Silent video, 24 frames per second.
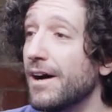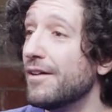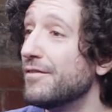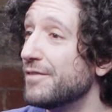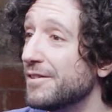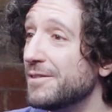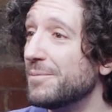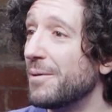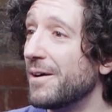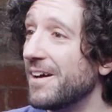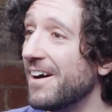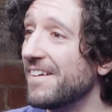
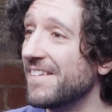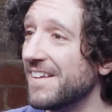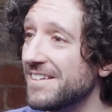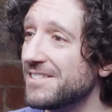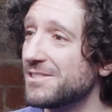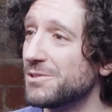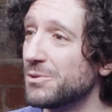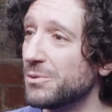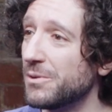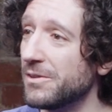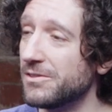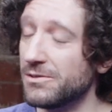covered by other
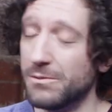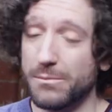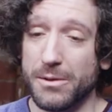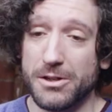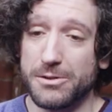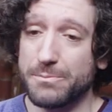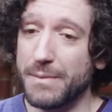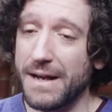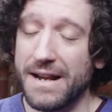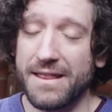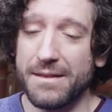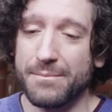historians who are
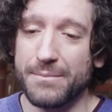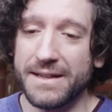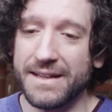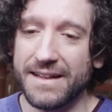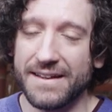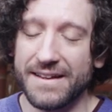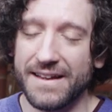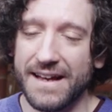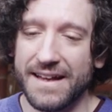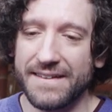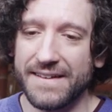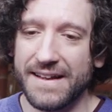much better than me
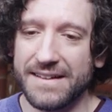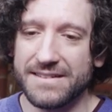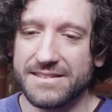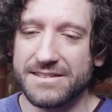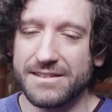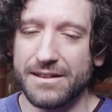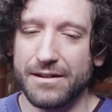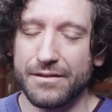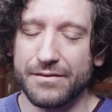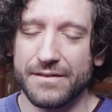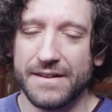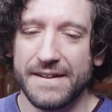at, at that
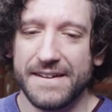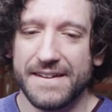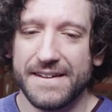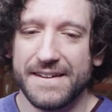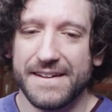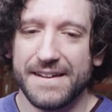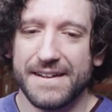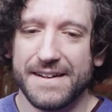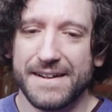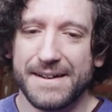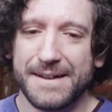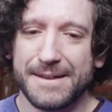stuff.
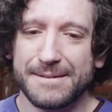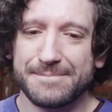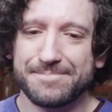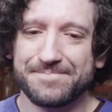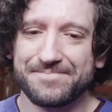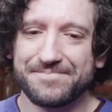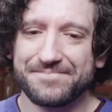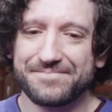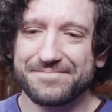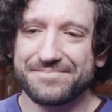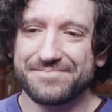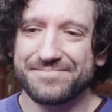
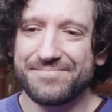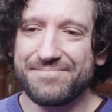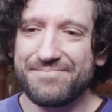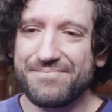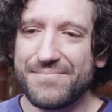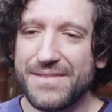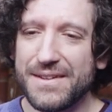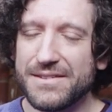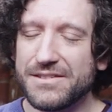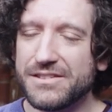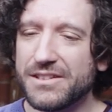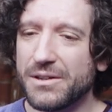Um,
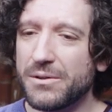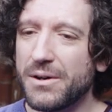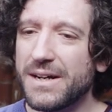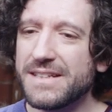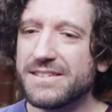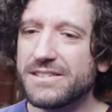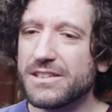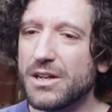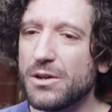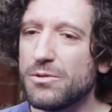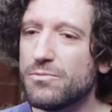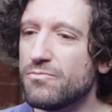so I
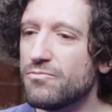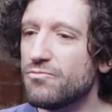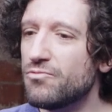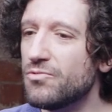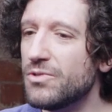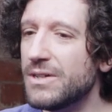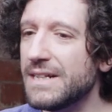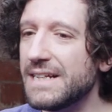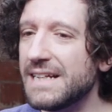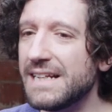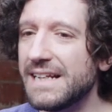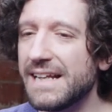don't
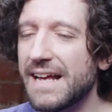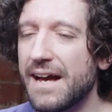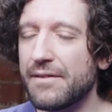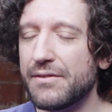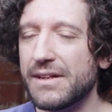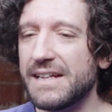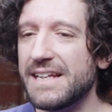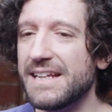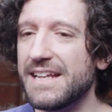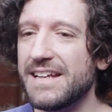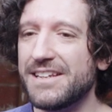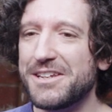really have
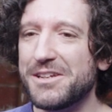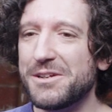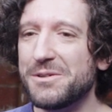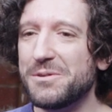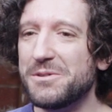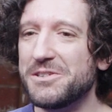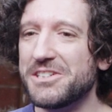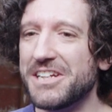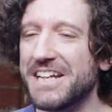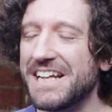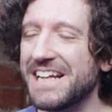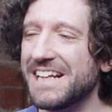any
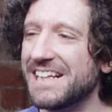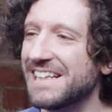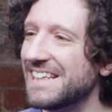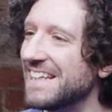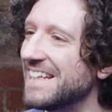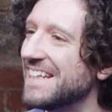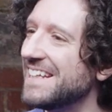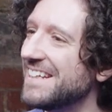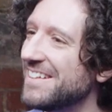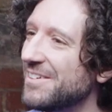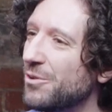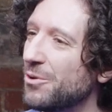huge
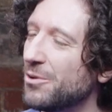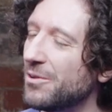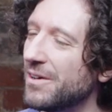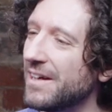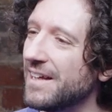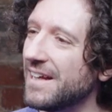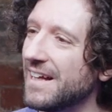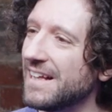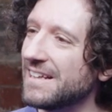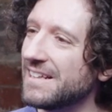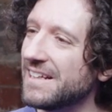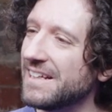inkling or
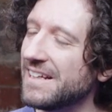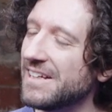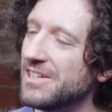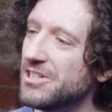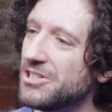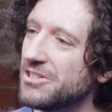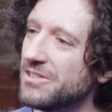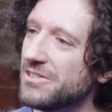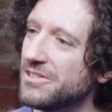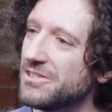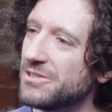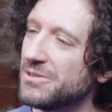
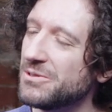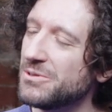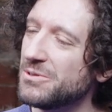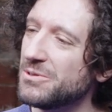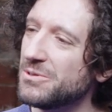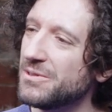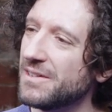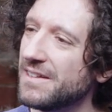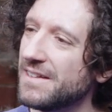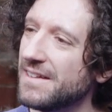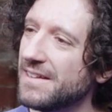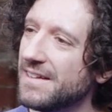inclination
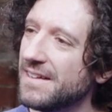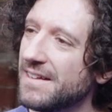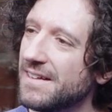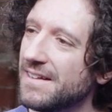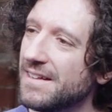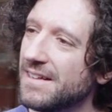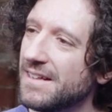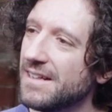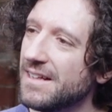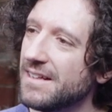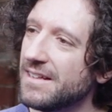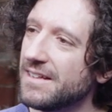to
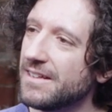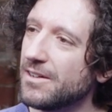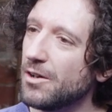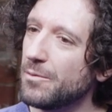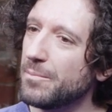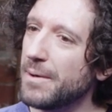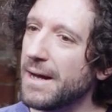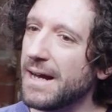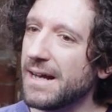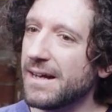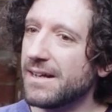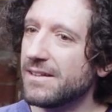go
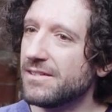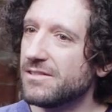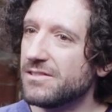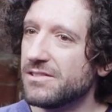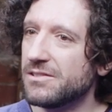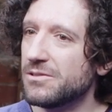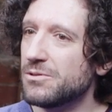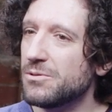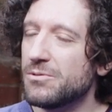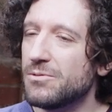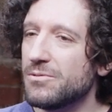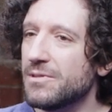back
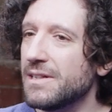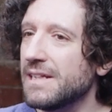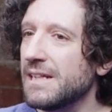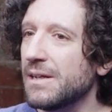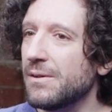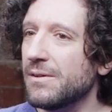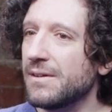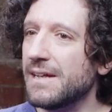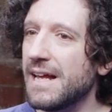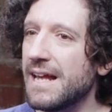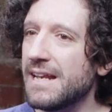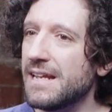to you
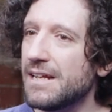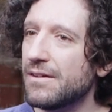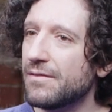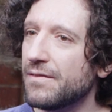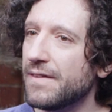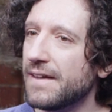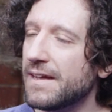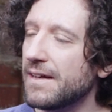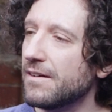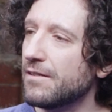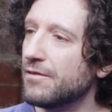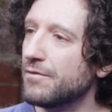know any of
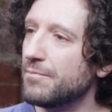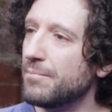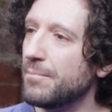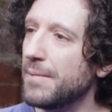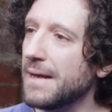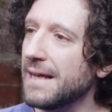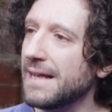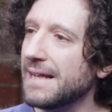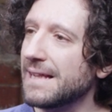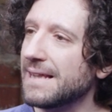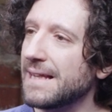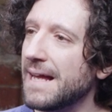the kind of
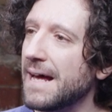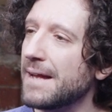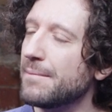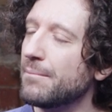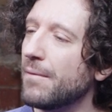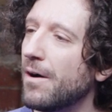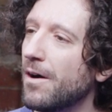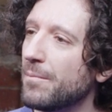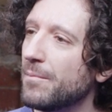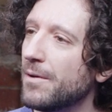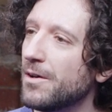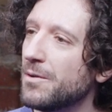big
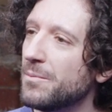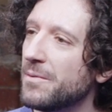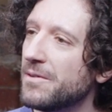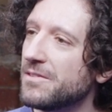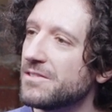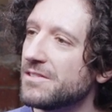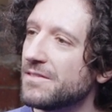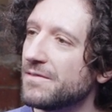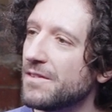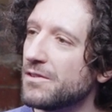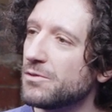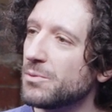landmark
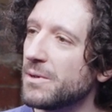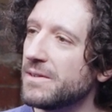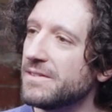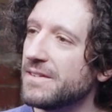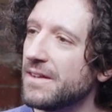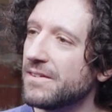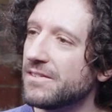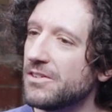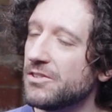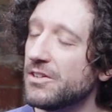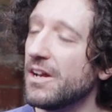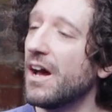moments of the
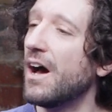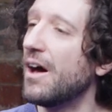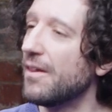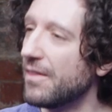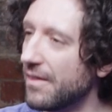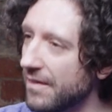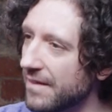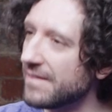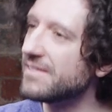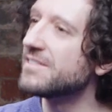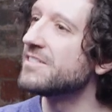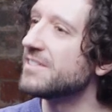20th century,
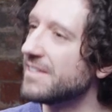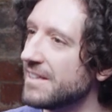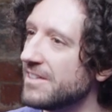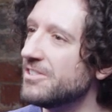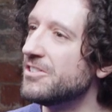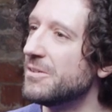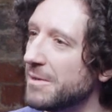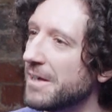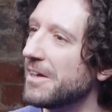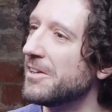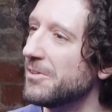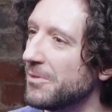other than seeing
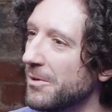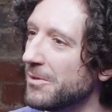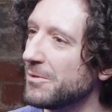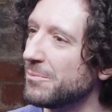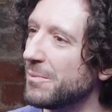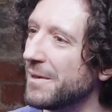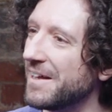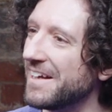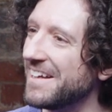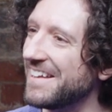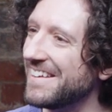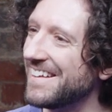Jimi Hendrix
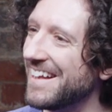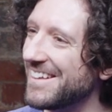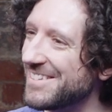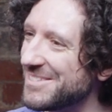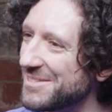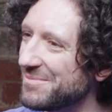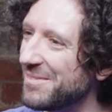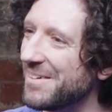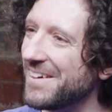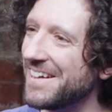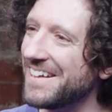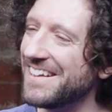play.
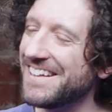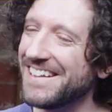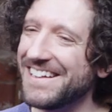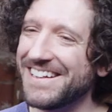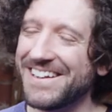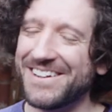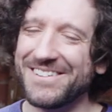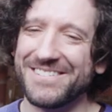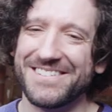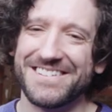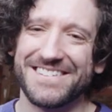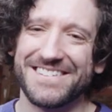That's my you know